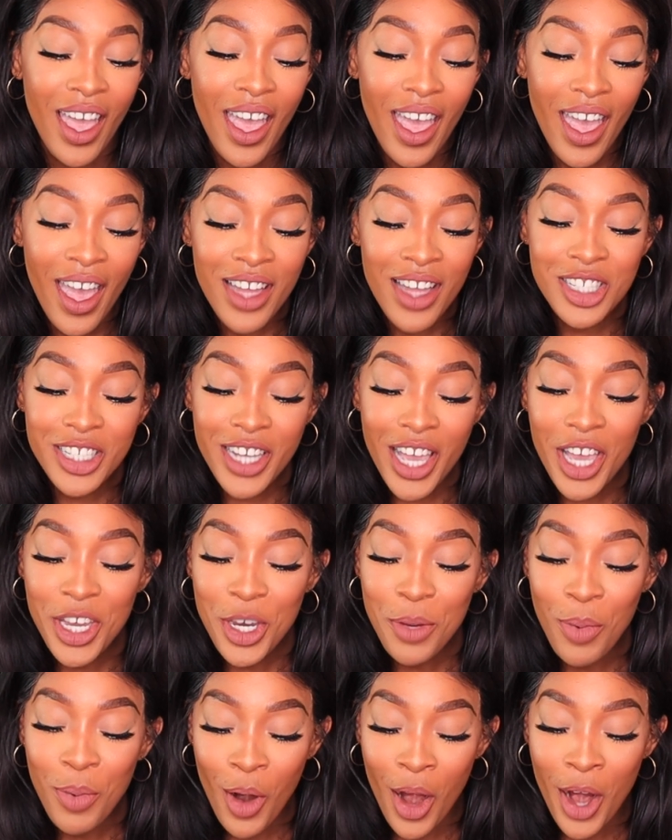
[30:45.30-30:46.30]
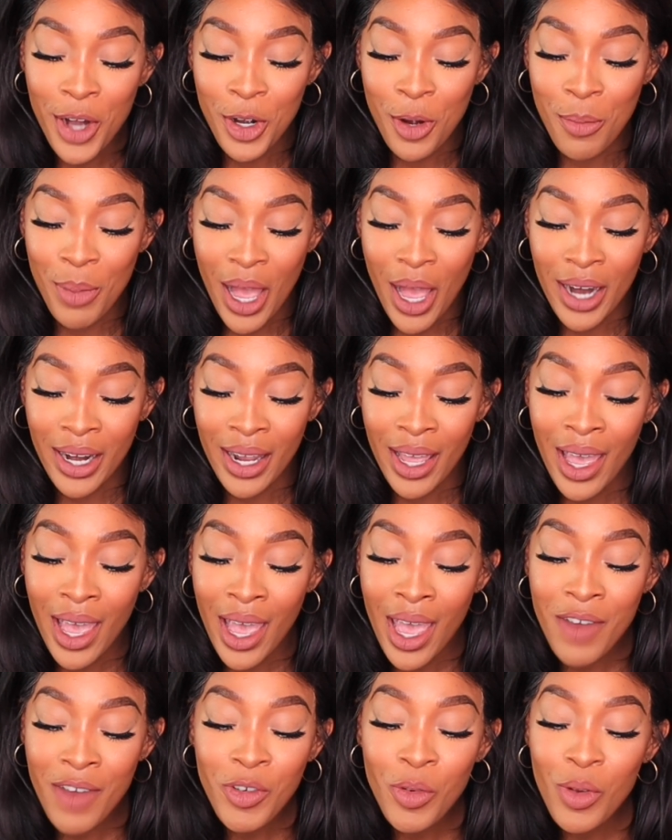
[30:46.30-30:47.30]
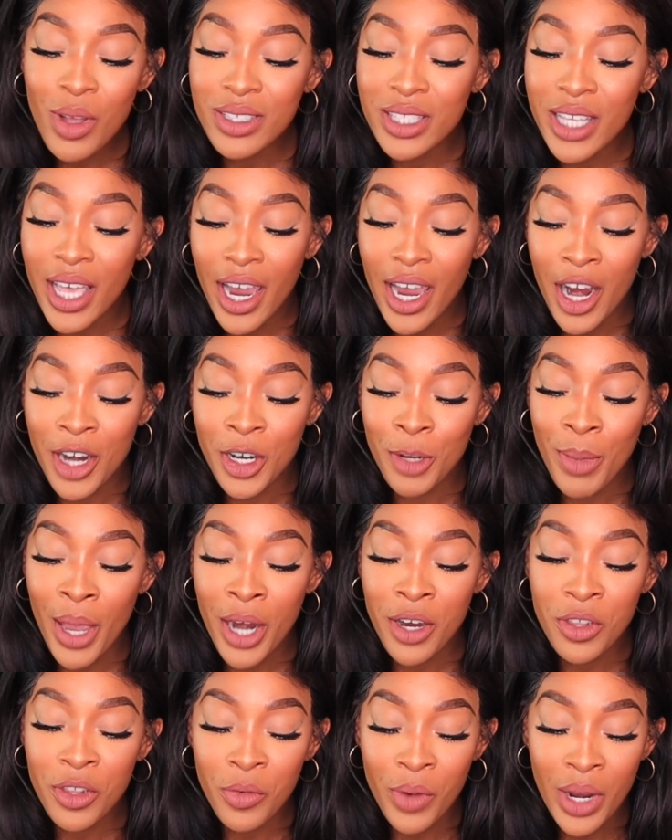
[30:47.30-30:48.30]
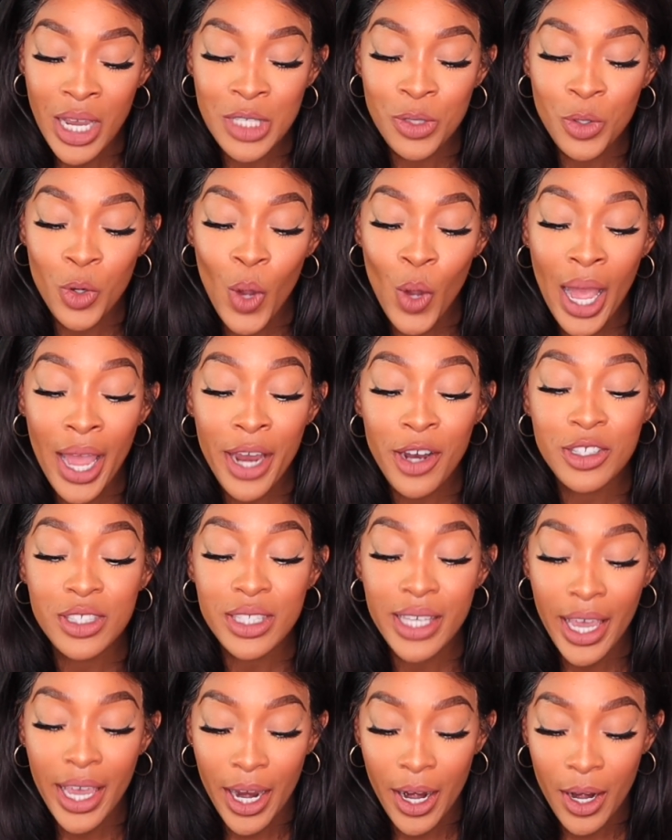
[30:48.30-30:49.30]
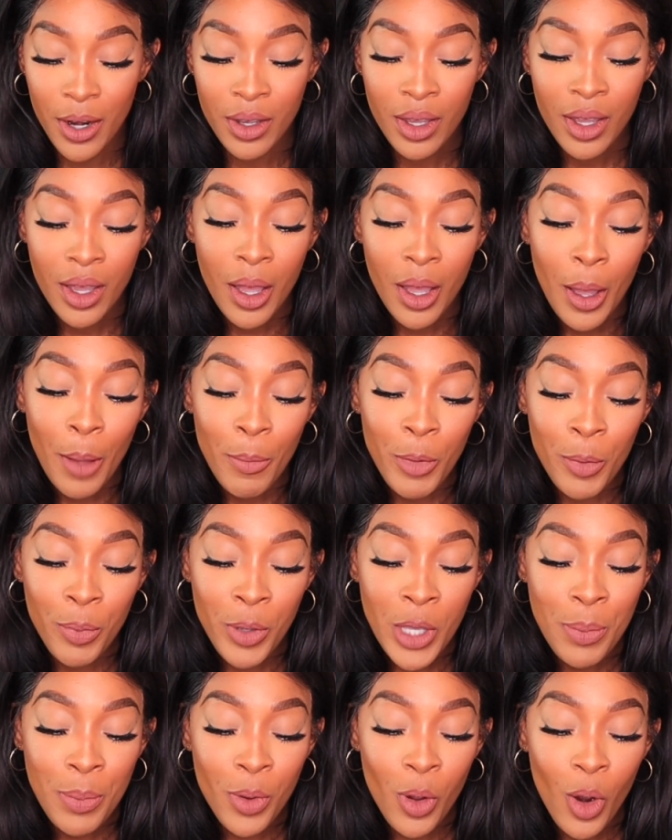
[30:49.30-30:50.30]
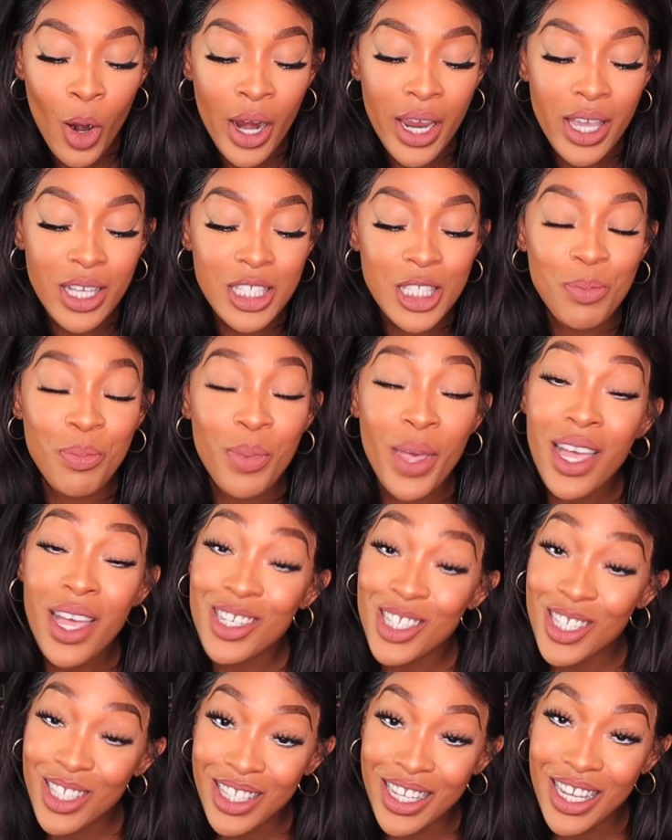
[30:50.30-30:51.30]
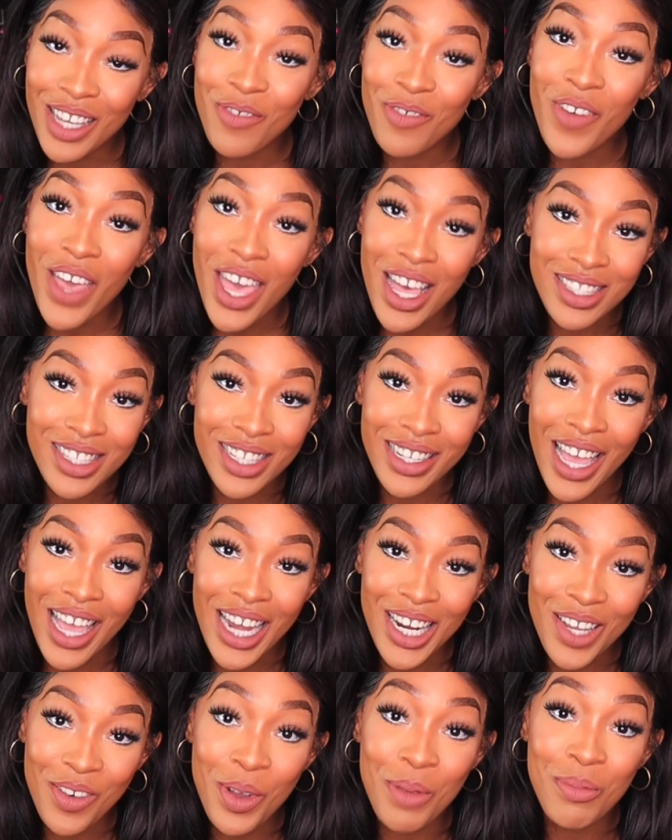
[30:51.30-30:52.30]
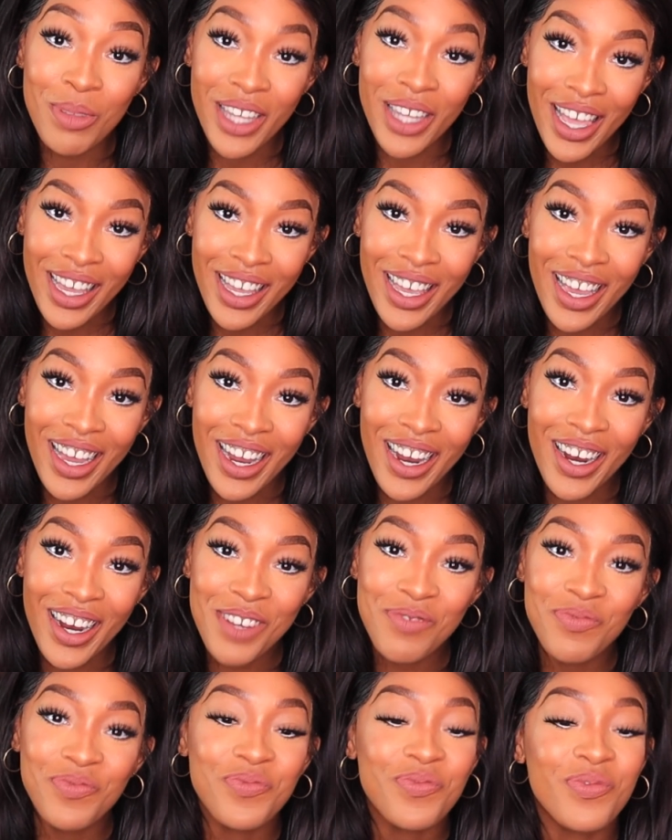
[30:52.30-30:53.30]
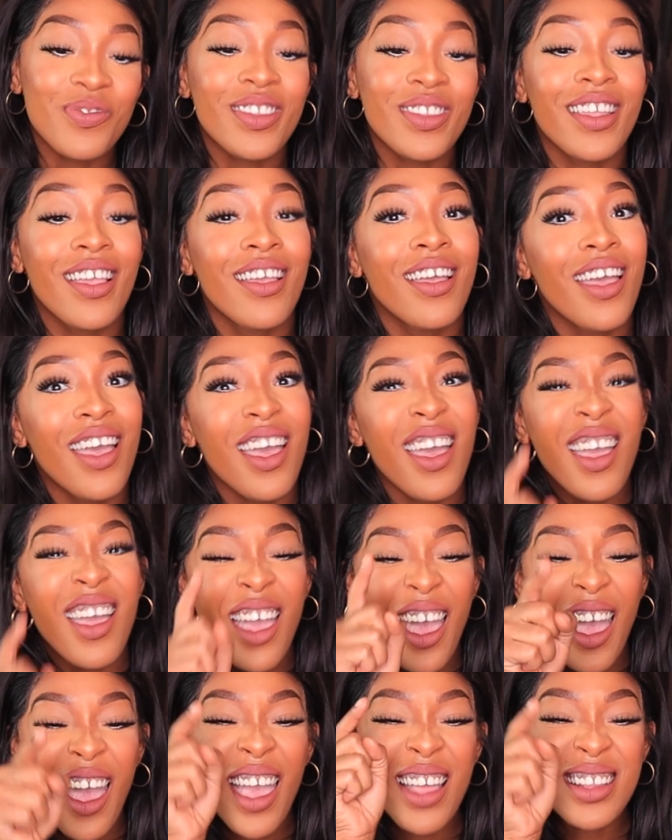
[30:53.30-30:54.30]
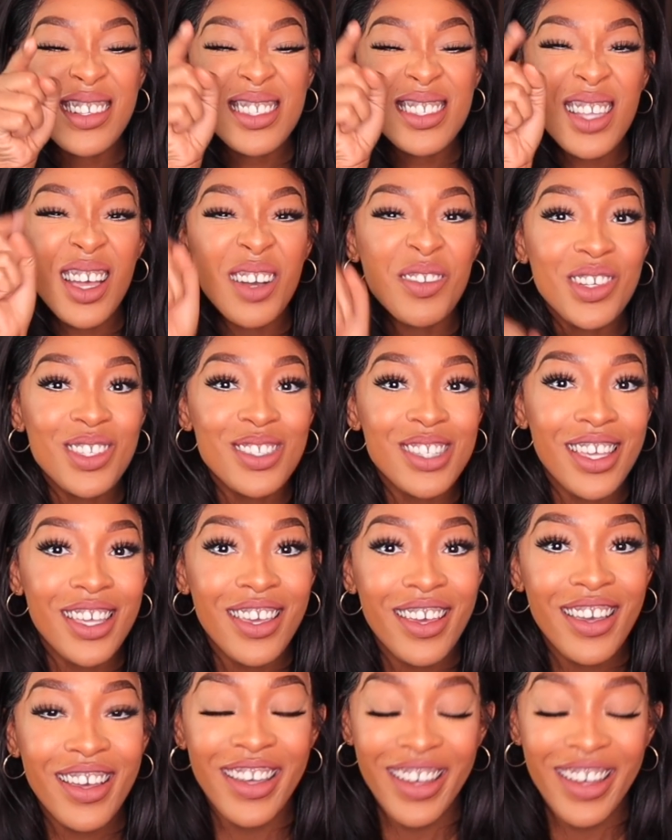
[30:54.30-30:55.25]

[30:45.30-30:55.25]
Educate your partner about it. Everyone's hair, no matter the race, requires care, but people are especially fascinated with black hair, and so is he.